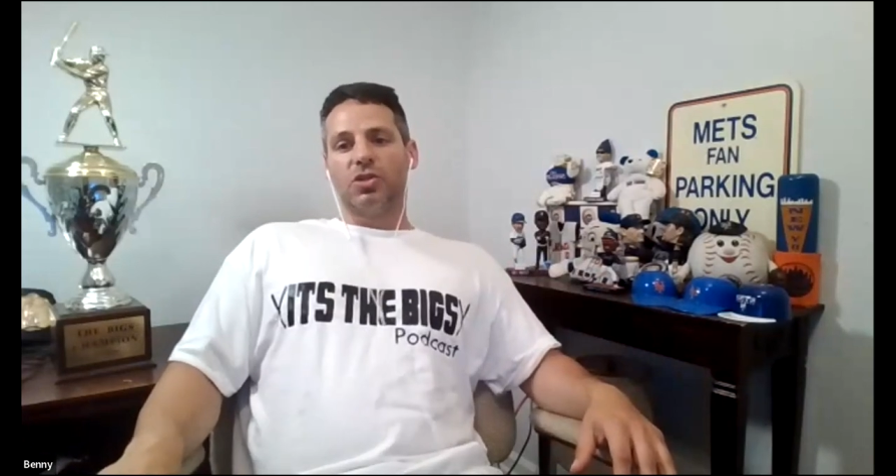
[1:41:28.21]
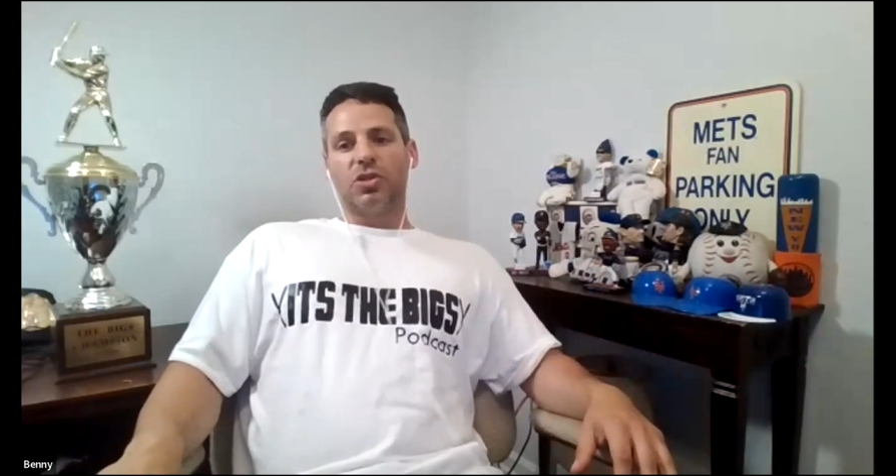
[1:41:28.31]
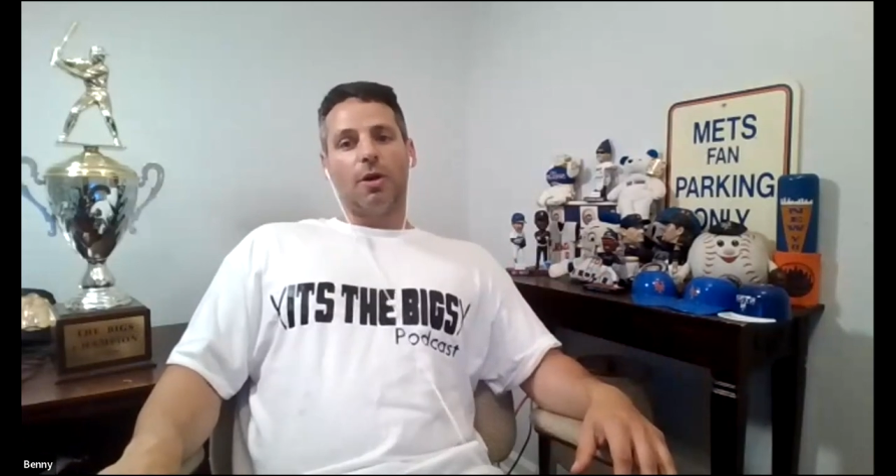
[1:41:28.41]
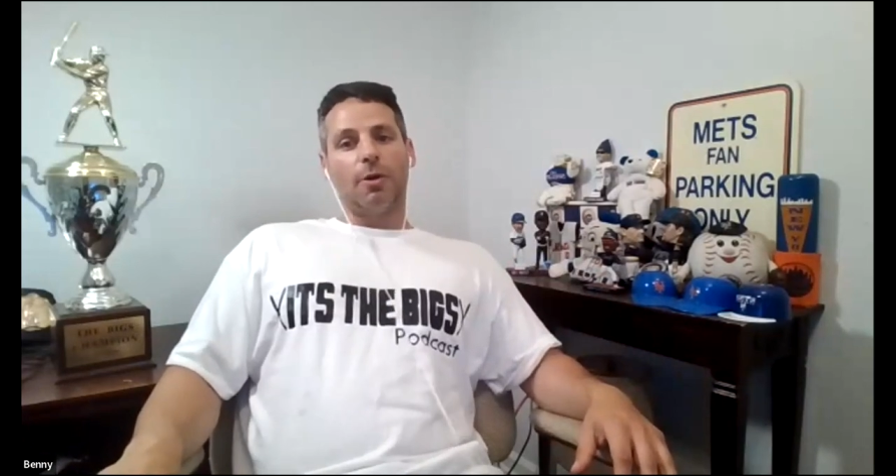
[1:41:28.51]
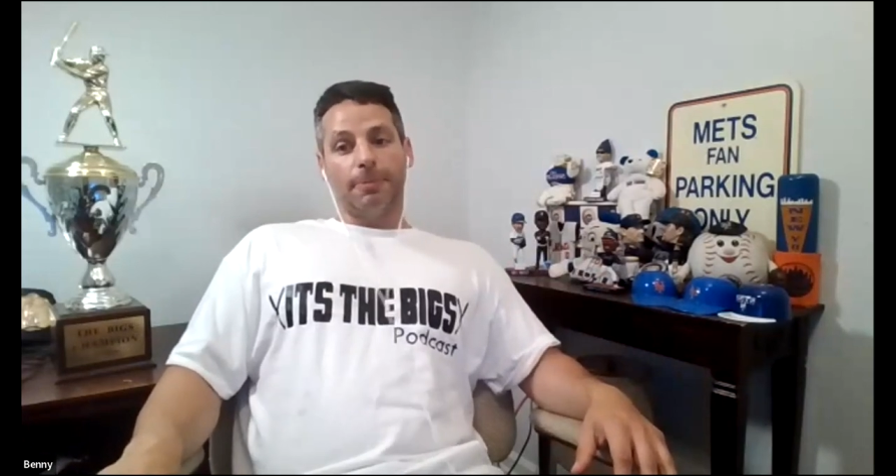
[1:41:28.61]

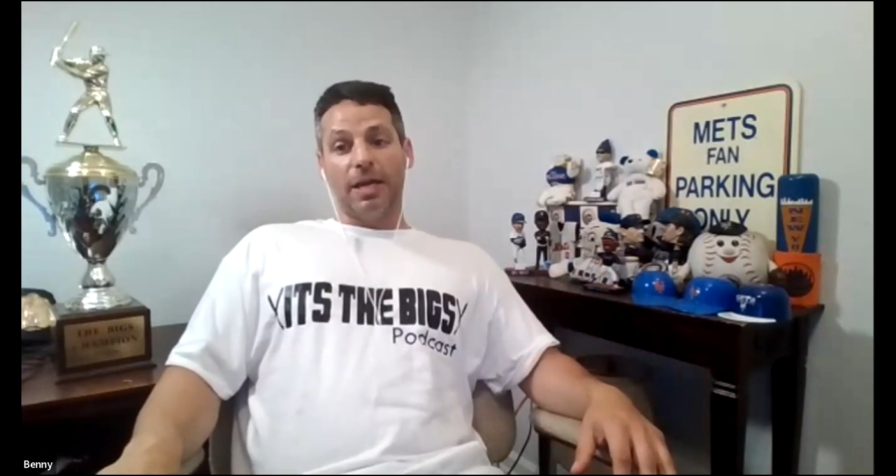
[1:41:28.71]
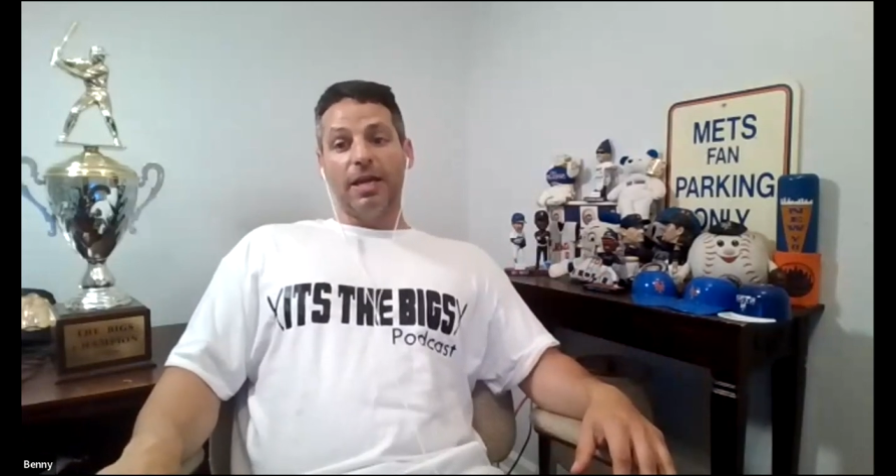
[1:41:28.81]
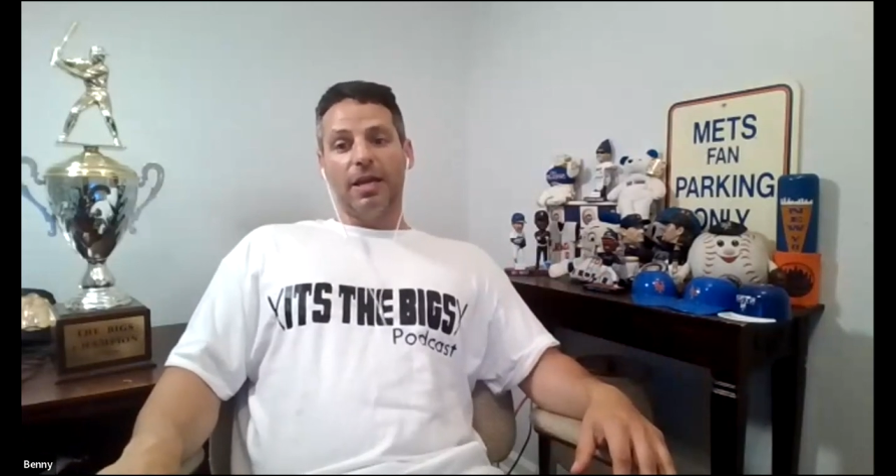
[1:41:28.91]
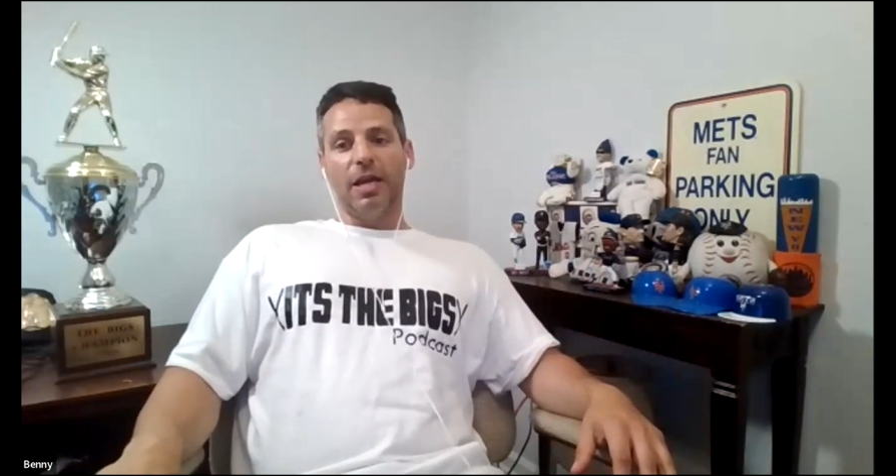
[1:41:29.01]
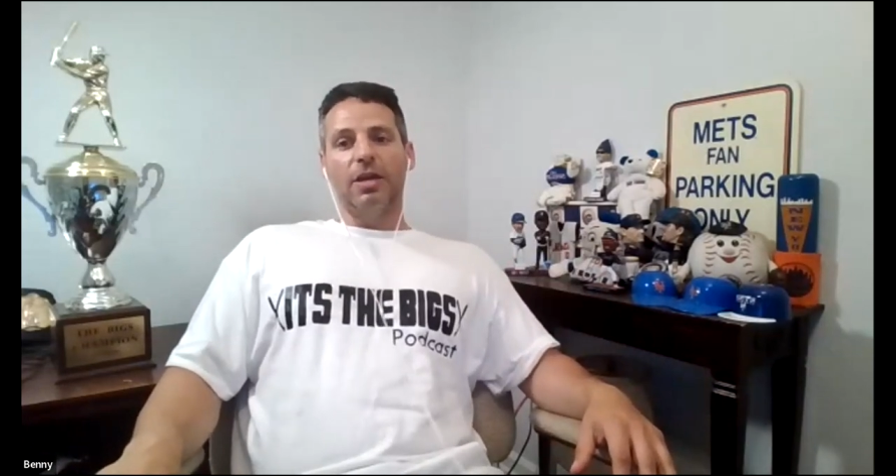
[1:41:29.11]
So
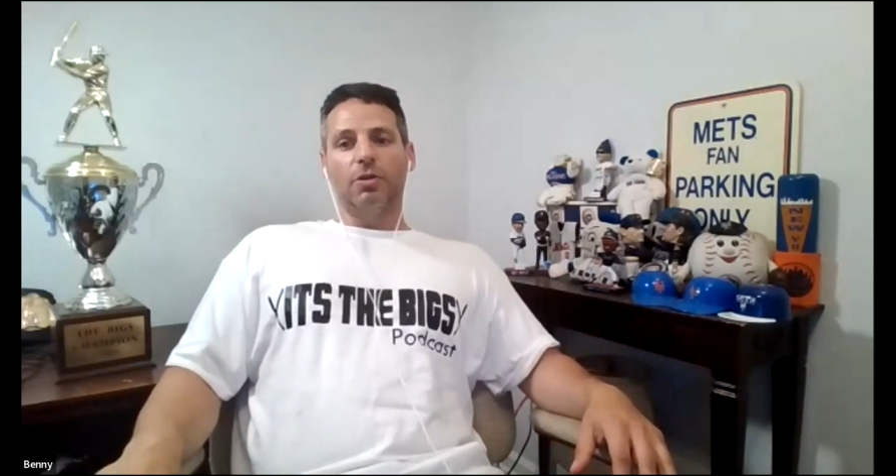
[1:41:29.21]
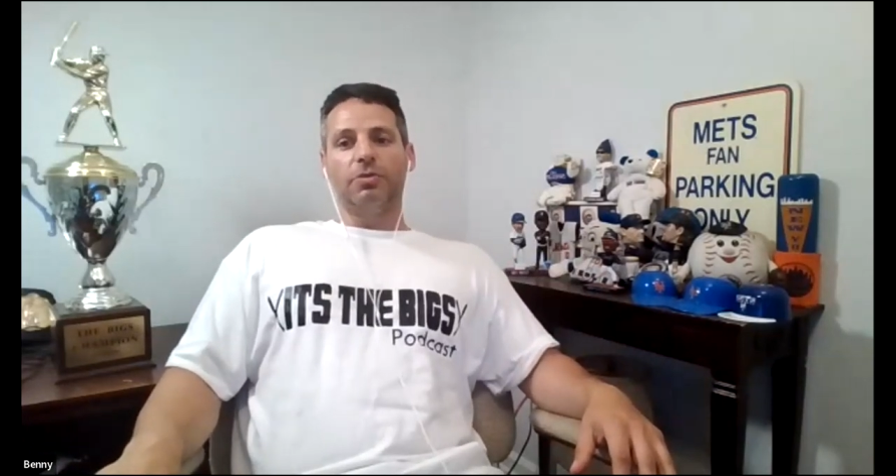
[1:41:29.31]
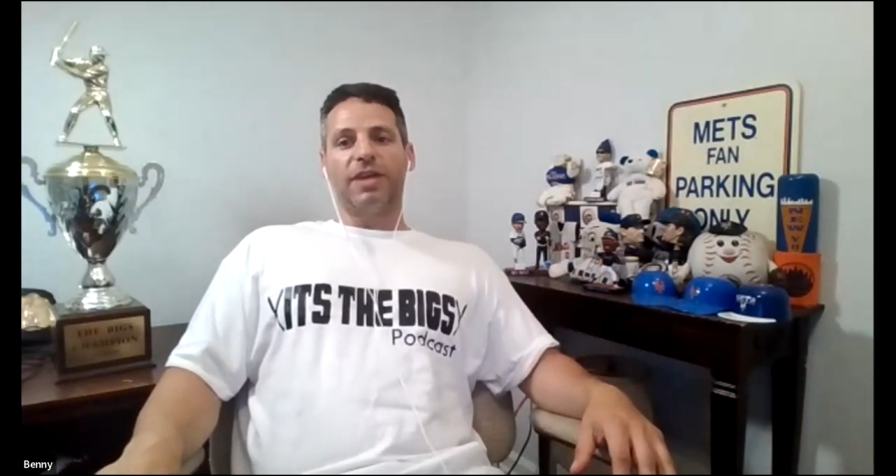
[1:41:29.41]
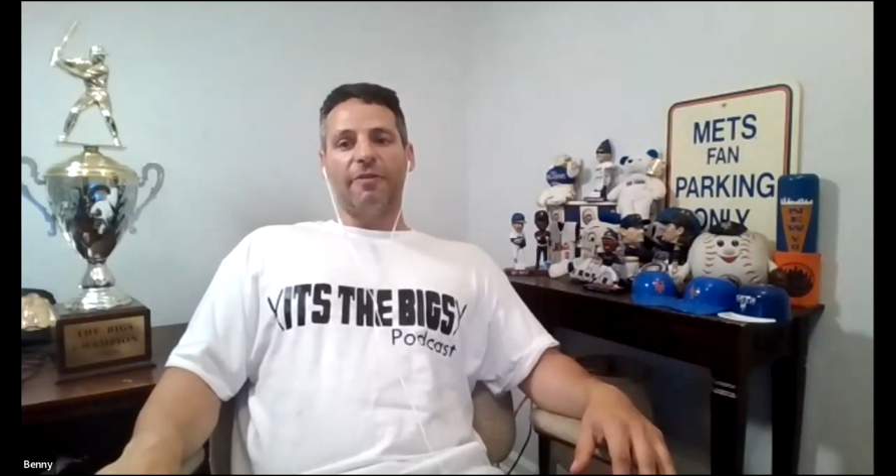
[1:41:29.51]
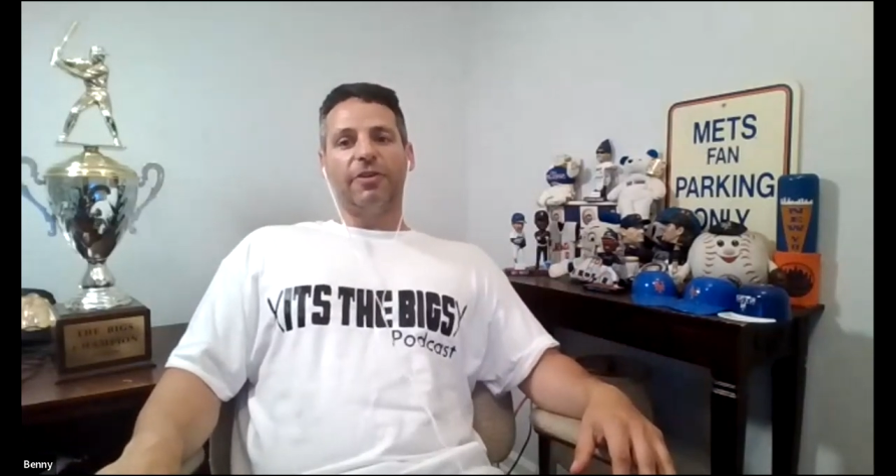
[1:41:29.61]

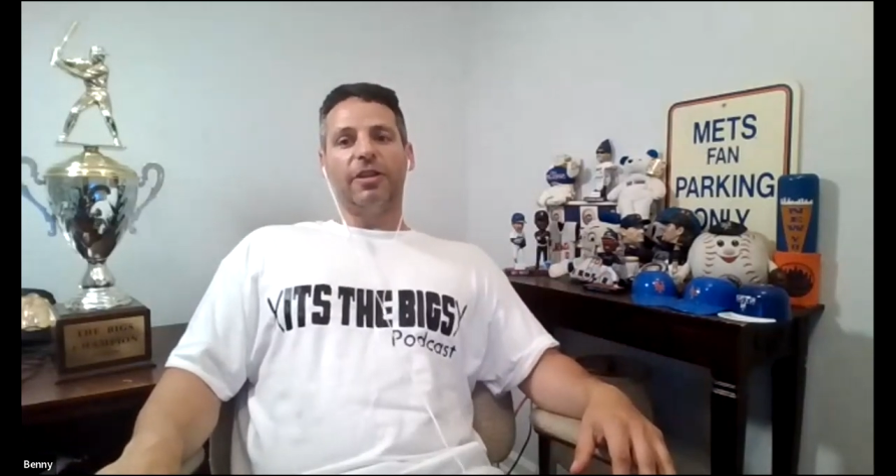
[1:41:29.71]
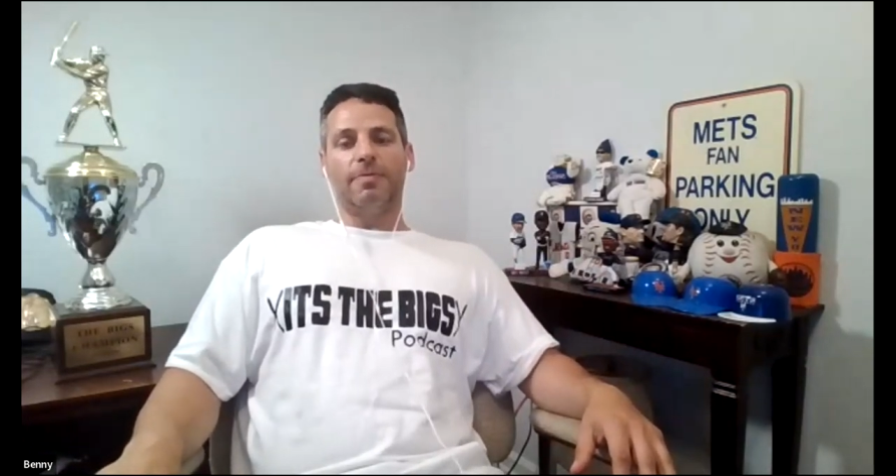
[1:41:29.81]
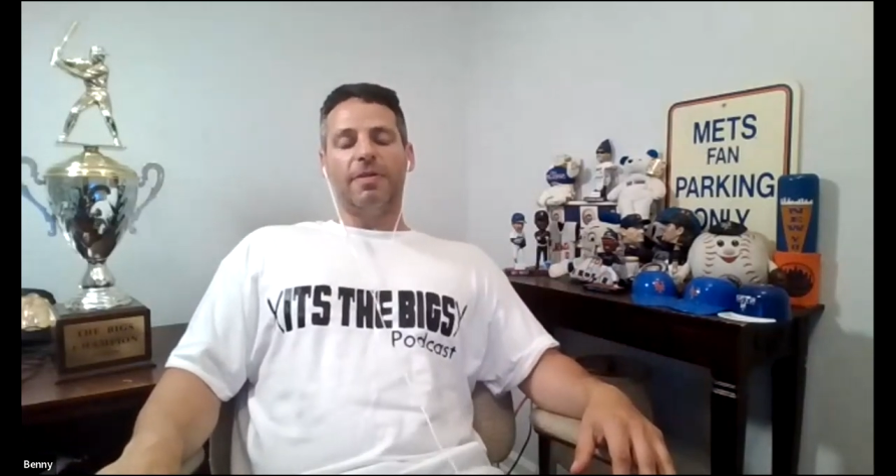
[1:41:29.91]
it'll definitely